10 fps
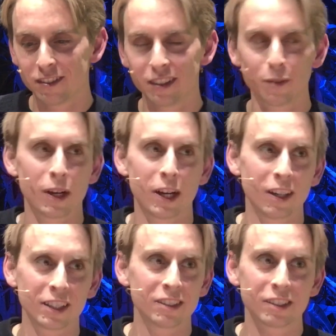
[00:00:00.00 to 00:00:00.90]
well,
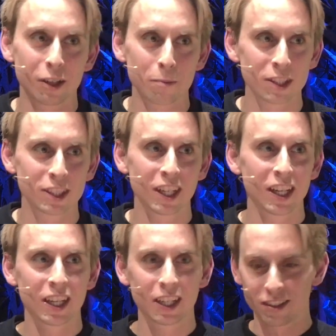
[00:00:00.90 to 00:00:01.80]
it's the so ideas.
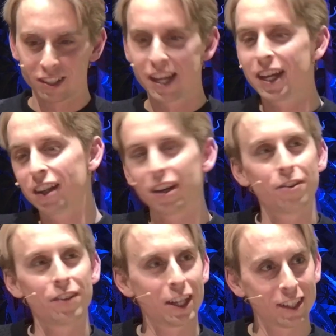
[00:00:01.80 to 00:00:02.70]
Much you're laying
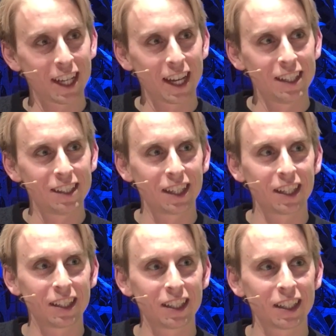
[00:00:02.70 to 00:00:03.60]
alone in your tent
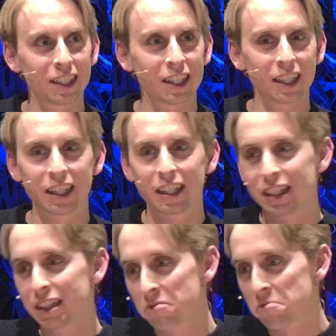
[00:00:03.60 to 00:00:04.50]
in uh,
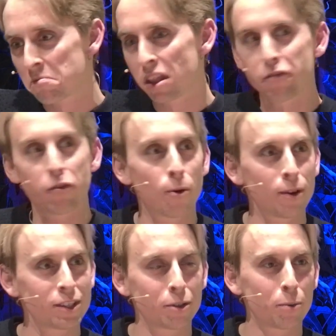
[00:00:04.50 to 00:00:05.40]
in the
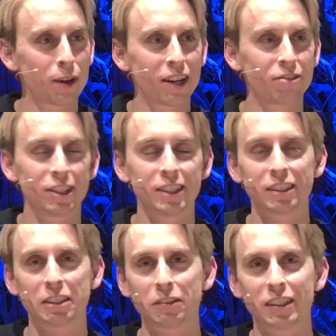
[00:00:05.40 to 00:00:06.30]
forest or wherever,
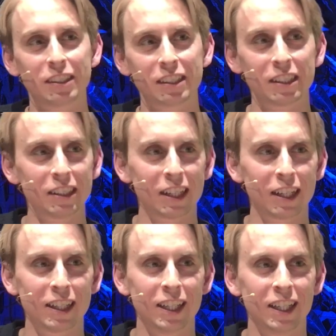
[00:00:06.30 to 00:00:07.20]
so it's still.
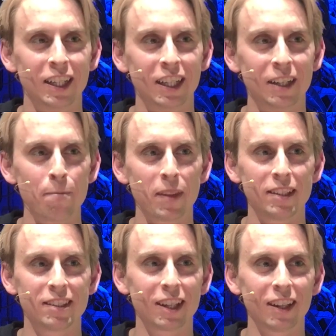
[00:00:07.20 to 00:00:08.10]
Uh, It's
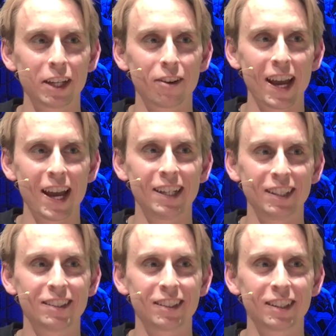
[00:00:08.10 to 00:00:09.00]
still in your head. It
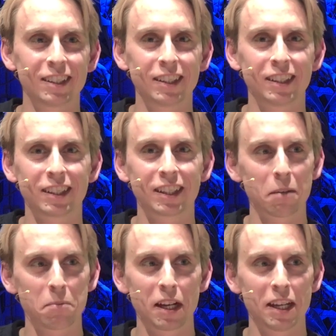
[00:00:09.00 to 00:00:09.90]
still uh,
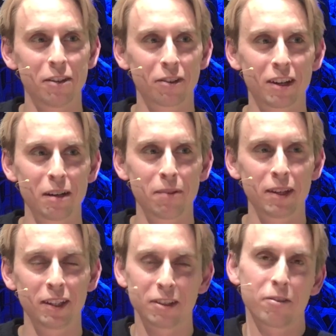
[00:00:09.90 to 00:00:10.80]
can be a little creepy.
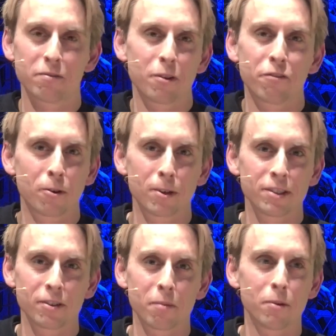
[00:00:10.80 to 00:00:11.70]
That so might be of scary. Course,
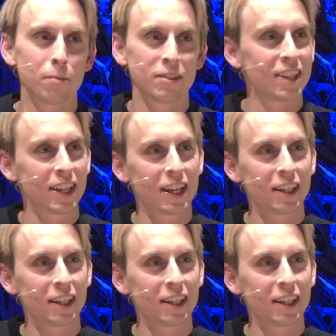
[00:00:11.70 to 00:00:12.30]
there are moments that I yeah